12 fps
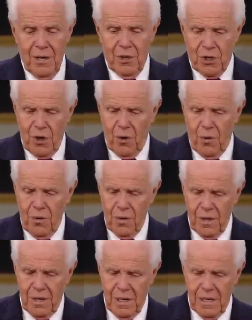
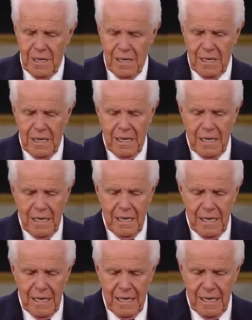So,
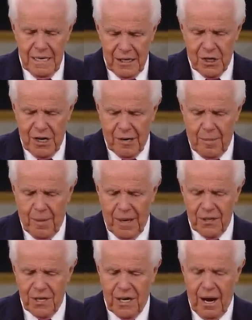in the secret
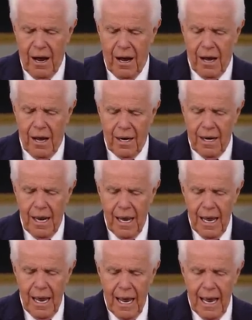place, God
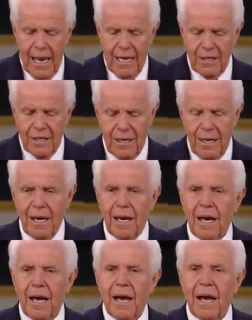has
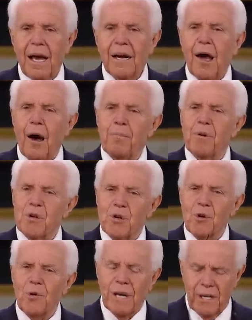an
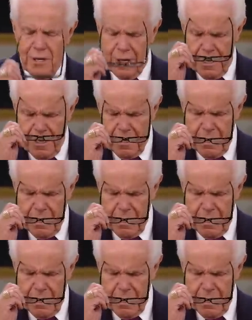opportunity,